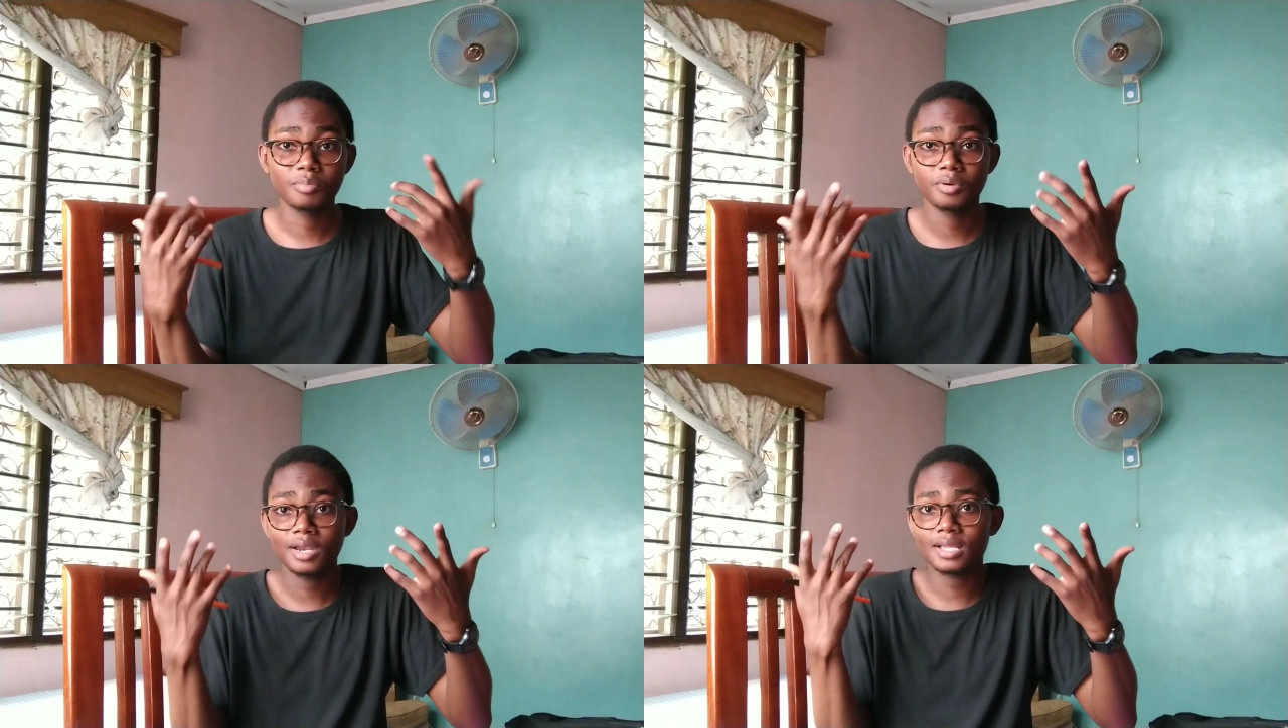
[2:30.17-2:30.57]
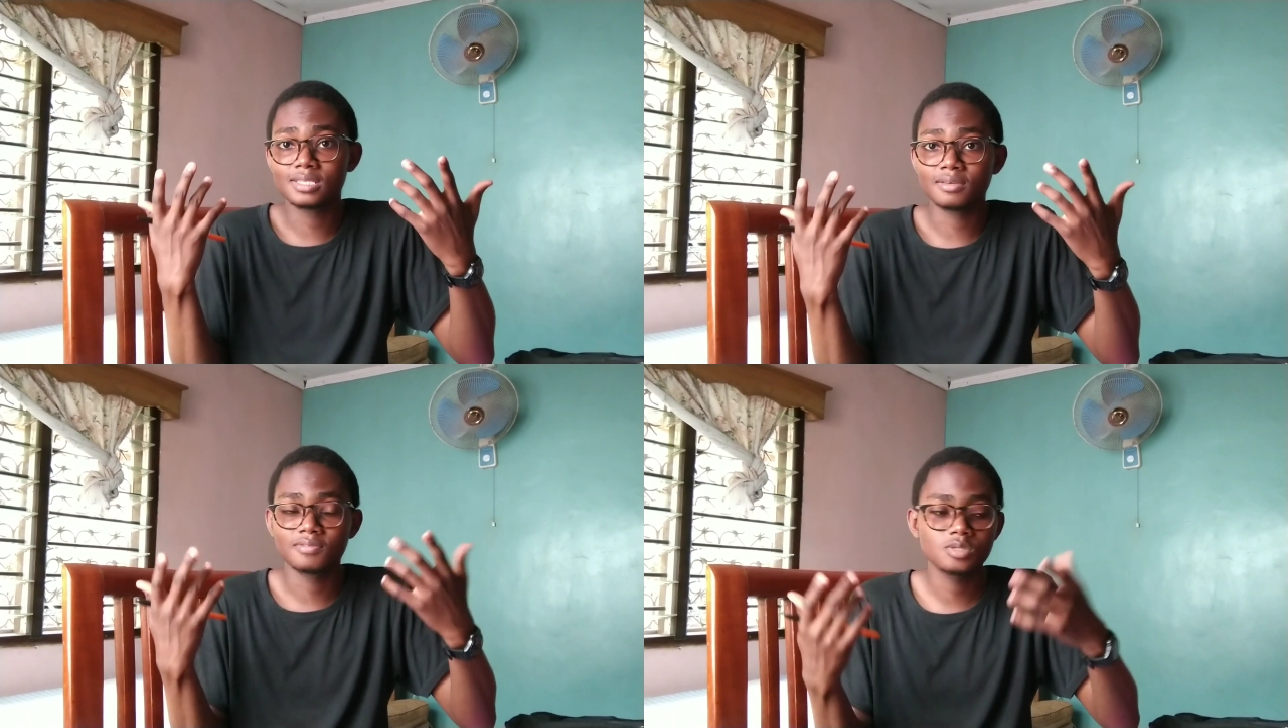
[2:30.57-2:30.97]

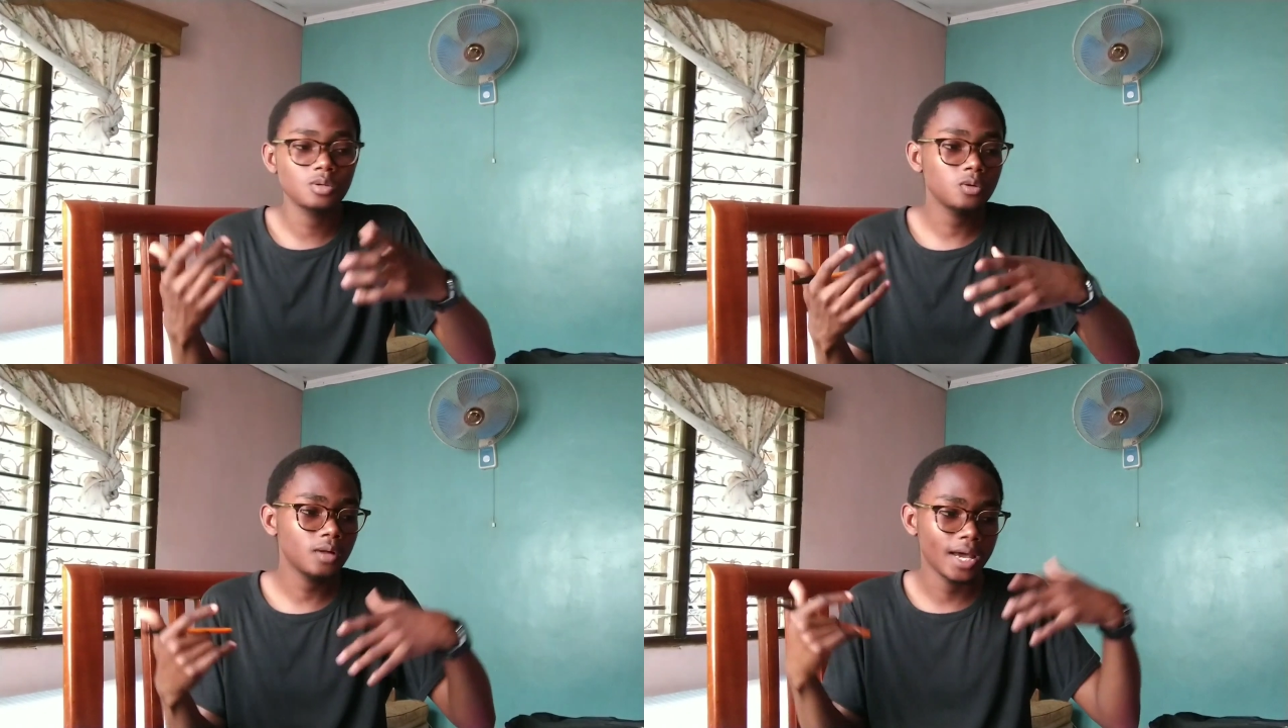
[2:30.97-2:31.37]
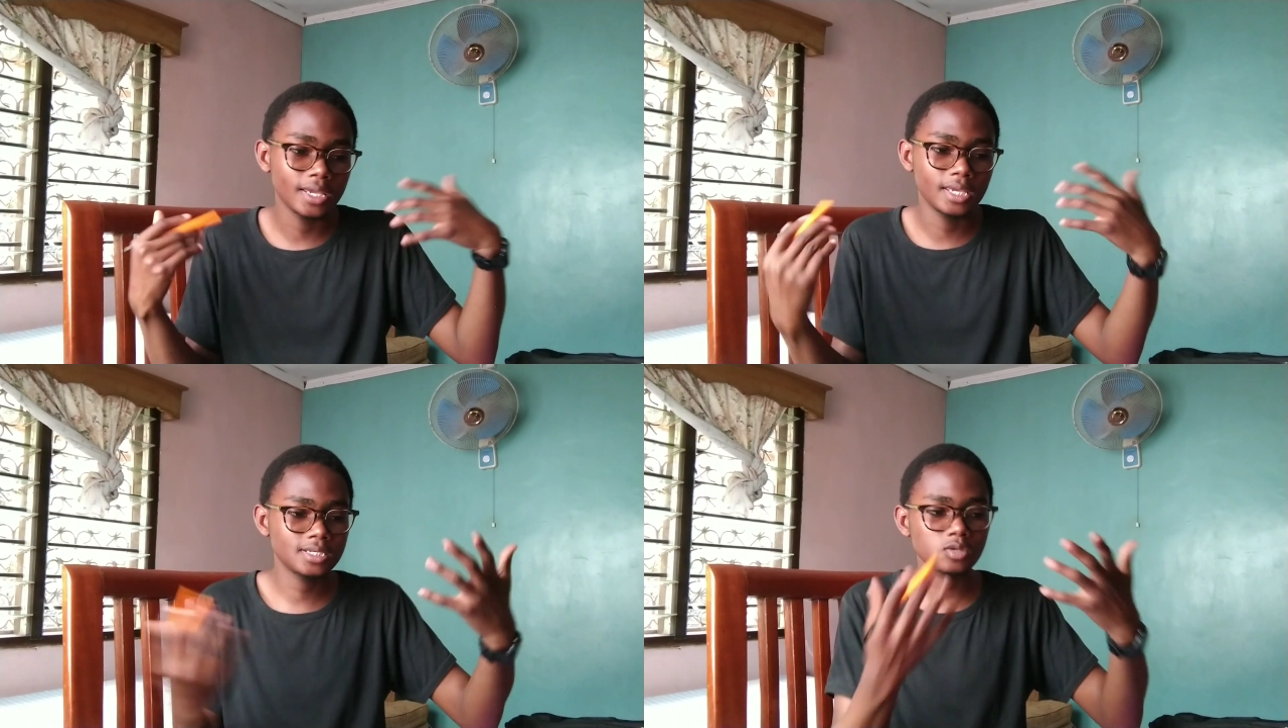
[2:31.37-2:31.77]
productive so i
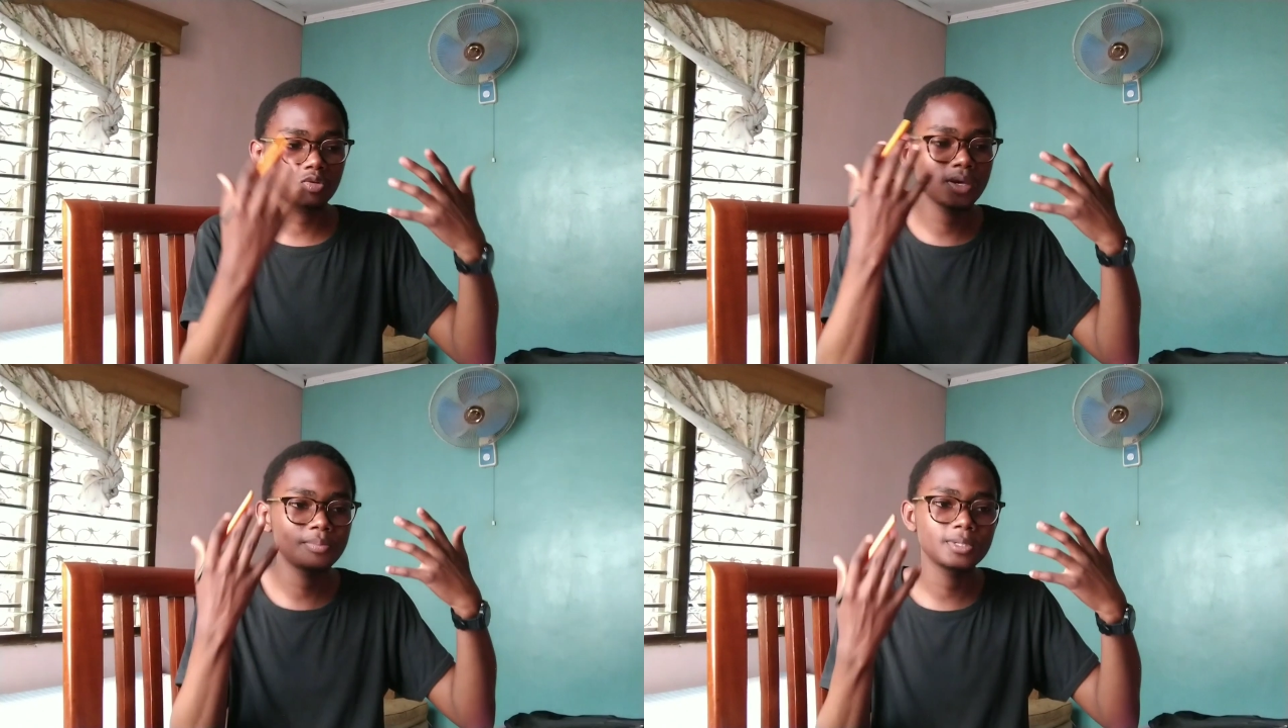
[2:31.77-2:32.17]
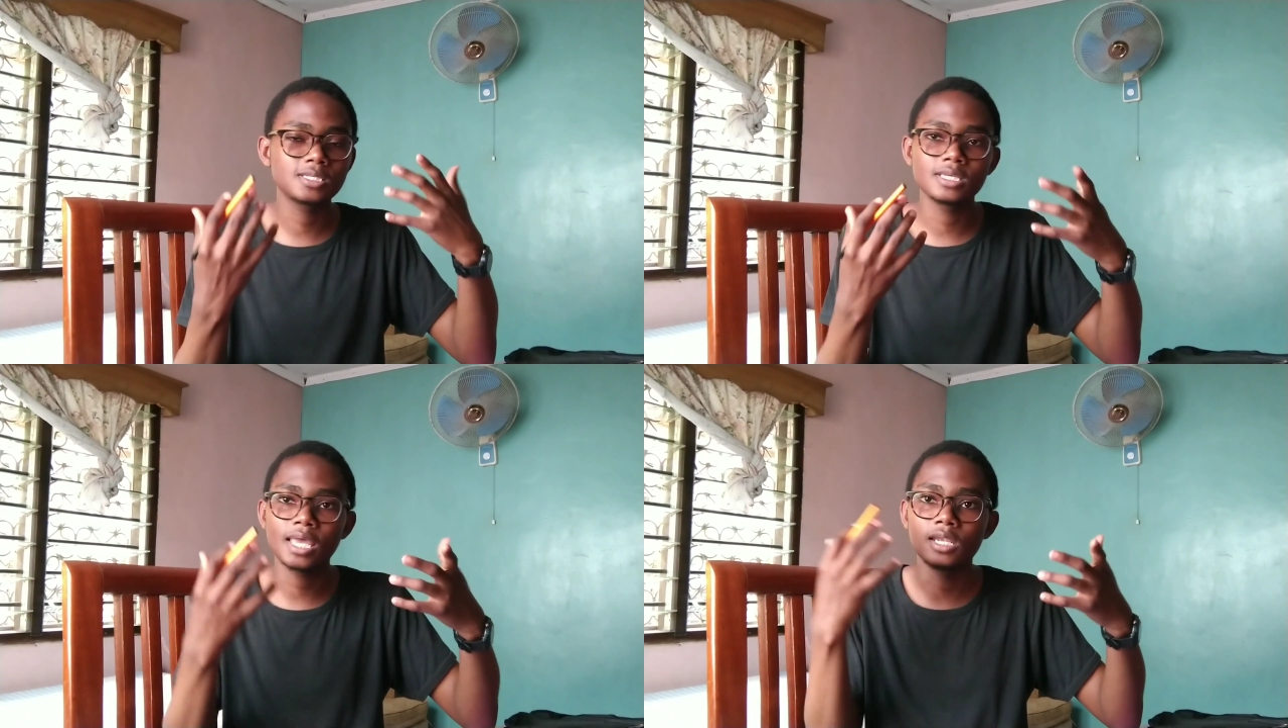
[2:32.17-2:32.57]
get out my
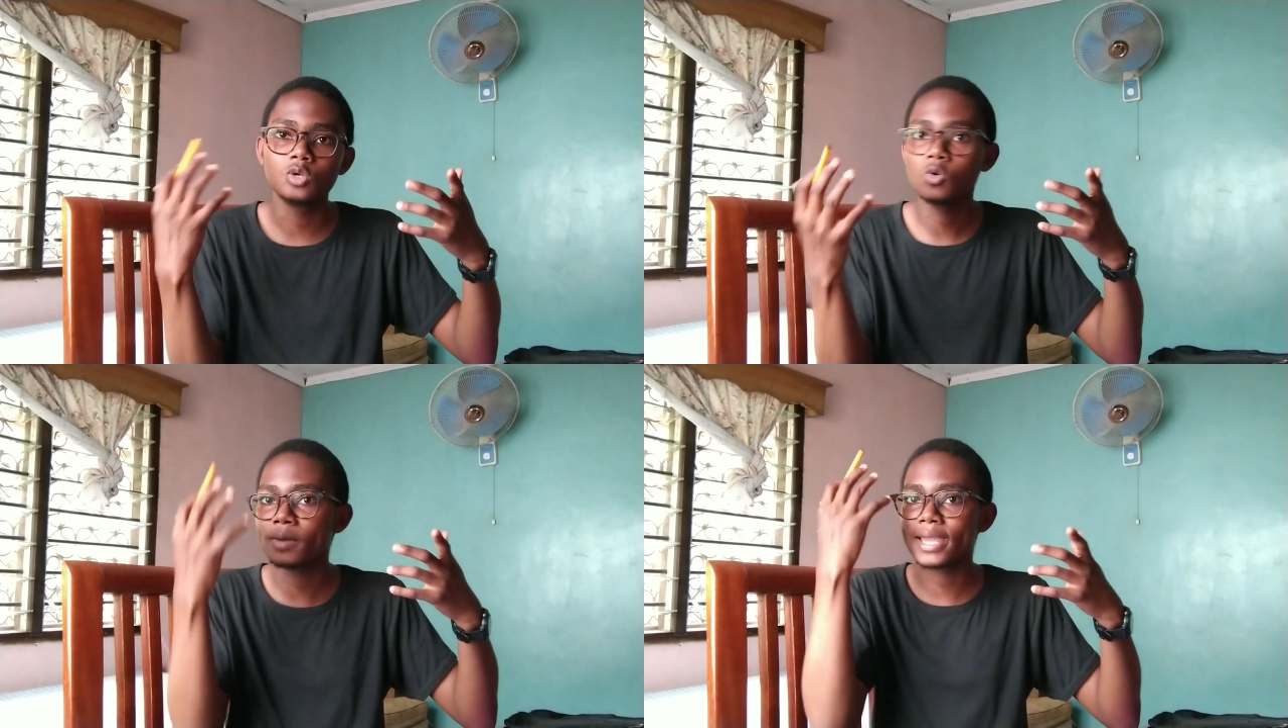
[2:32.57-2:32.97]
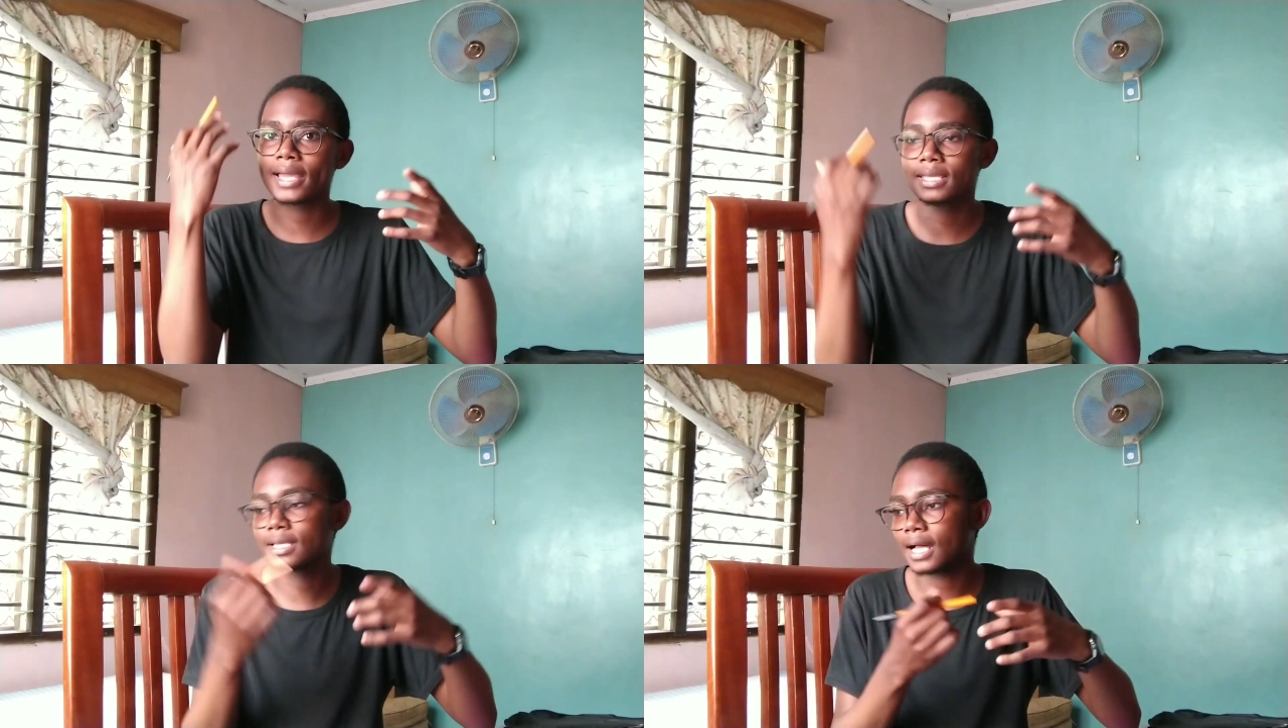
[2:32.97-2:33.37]
pc and do my
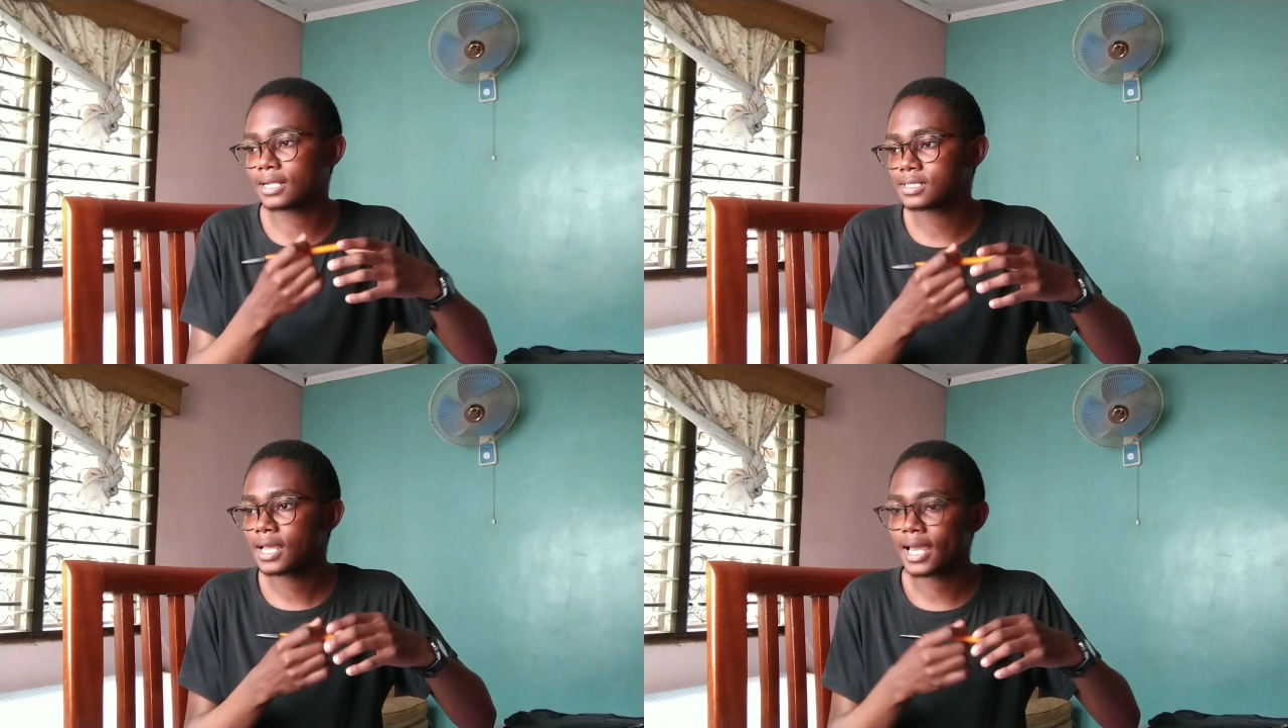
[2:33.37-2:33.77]
anki cards